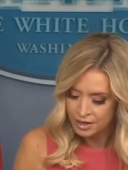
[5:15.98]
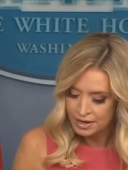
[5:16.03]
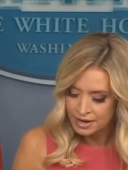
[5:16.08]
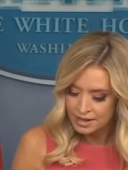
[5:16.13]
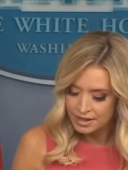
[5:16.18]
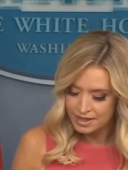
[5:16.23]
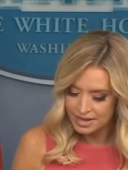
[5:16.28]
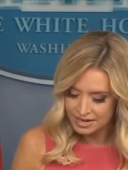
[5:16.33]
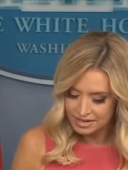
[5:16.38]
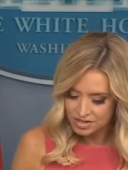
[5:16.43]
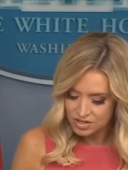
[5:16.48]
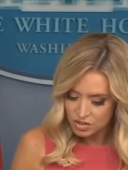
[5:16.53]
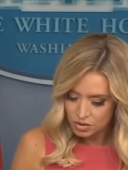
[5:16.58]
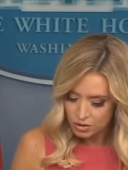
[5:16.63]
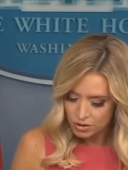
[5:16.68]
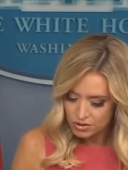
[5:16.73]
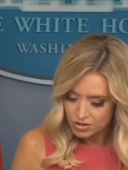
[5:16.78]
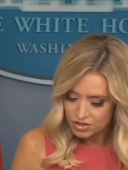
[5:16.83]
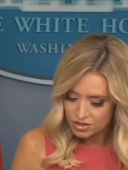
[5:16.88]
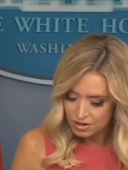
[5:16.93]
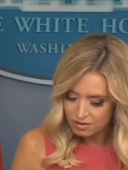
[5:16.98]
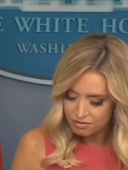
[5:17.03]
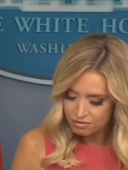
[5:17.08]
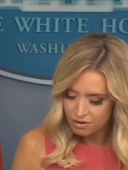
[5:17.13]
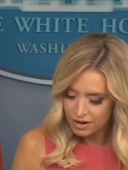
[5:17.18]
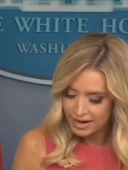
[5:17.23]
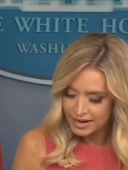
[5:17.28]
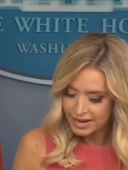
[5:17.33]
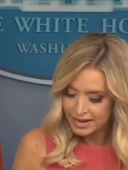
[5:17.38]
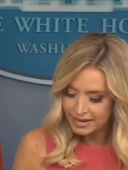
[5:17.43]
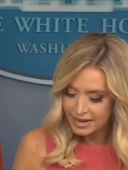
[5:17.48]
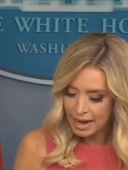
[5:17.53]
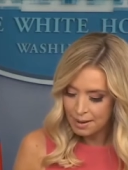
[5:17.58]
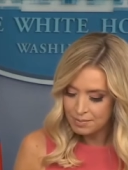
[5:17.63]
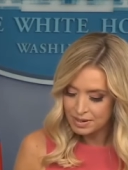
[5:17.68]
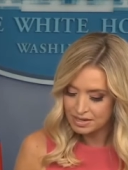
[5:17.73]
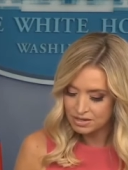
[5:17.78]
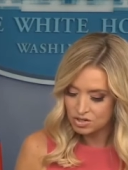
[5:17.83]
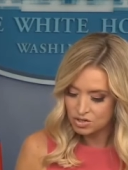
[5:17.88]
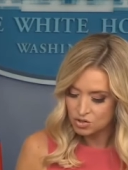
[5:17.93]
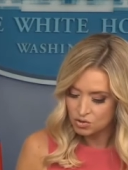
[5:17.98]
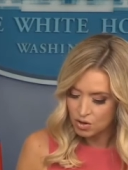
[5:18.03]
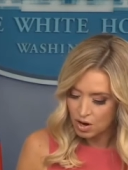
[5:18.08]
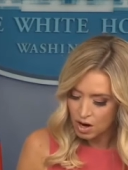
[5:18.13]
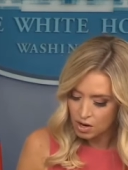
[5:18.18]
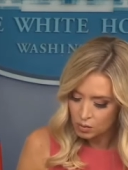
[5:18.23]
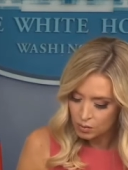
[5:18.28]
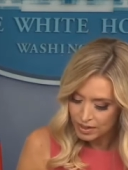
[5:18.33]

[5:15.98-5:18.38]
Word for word: They surged on Friday, capping a strong